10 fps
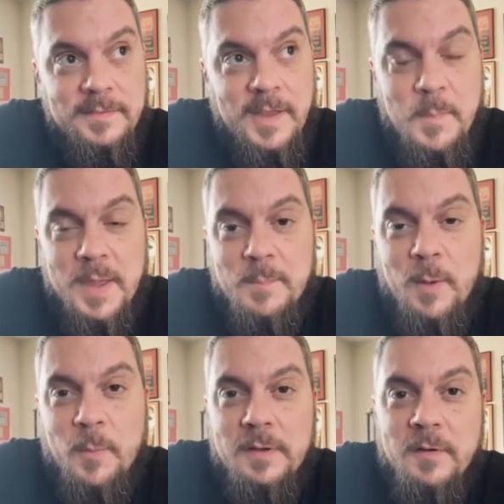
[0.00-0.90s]
I make my
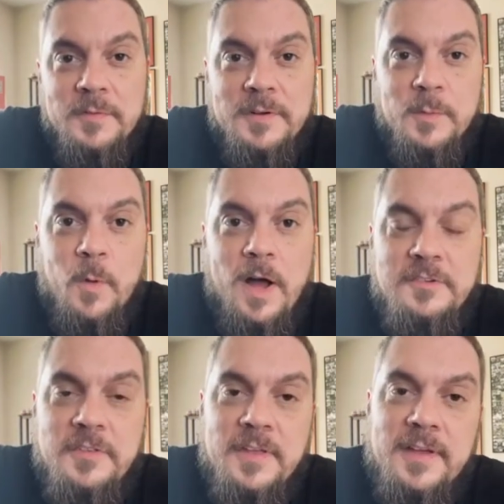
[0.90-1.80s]
way over to
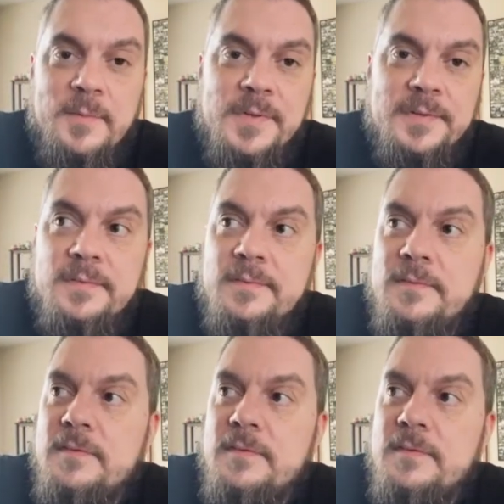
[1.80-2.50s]
watch them, and